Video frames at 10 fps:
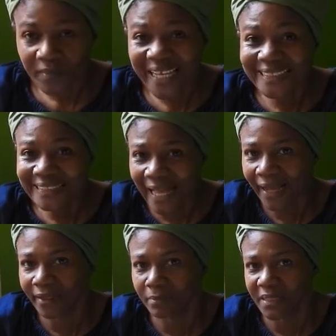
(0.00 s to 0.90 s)
it's
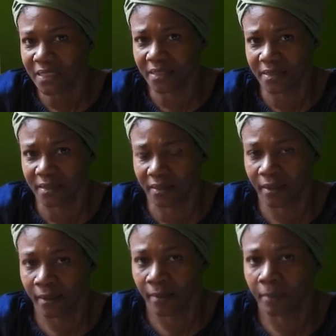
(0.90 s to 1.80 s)
not going to be easy
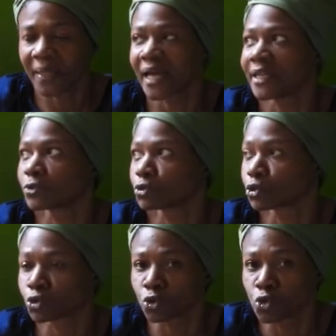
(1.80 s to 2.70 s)
because
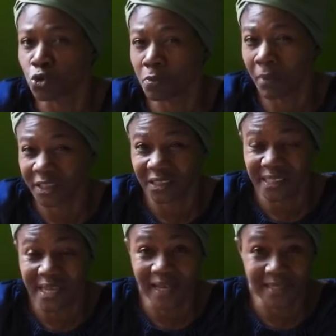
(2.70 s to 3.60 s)
so much
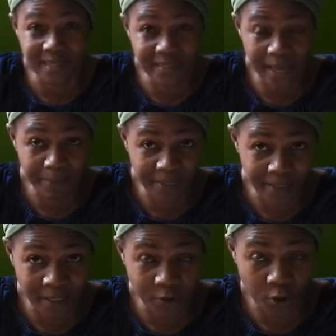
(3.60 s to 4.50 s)
chaos is
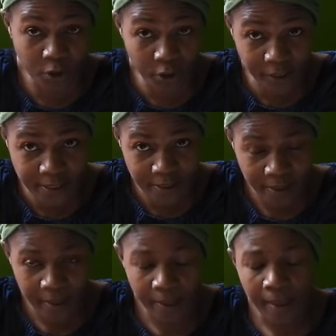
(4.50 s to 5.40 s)
happening on the earth,
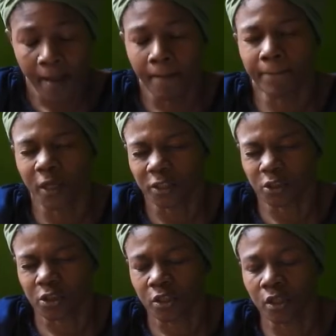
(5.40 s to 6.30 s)

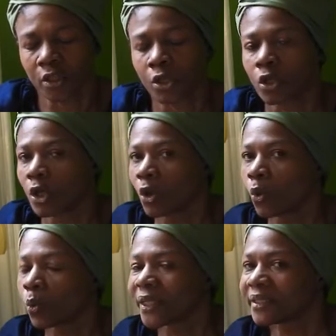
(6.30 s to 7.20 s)
but
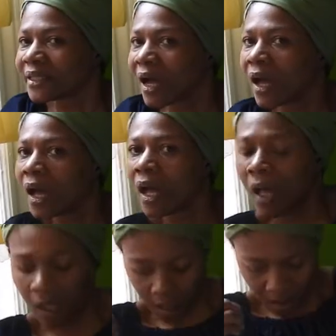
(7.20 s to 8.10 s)
with the
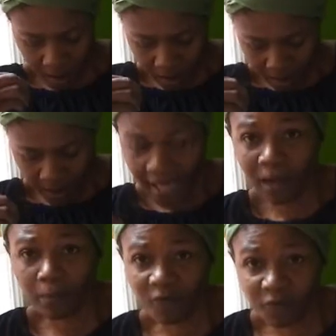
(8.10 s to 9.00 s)

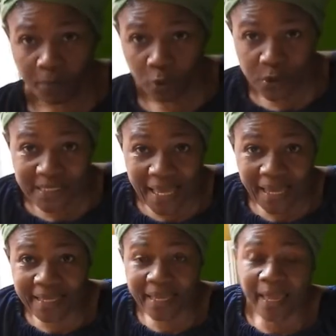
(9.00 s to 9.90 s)
help of the Most
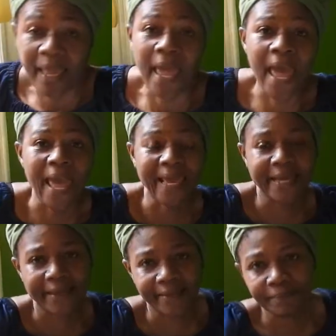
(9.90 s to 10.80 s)
High
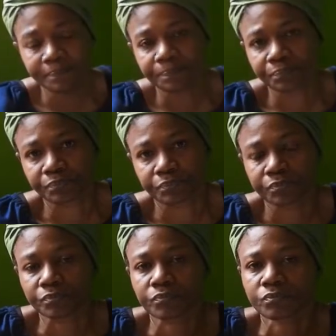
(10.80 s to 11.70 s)
and
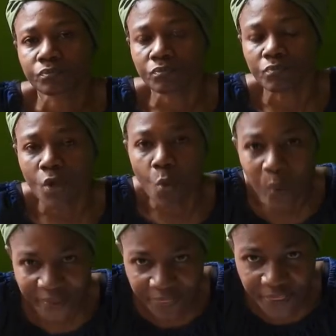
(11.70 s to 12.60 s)

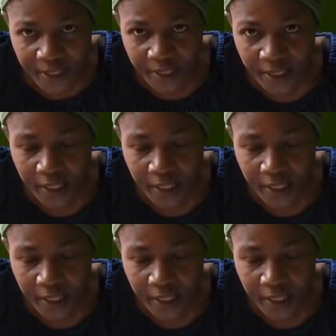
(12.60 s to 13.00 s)
with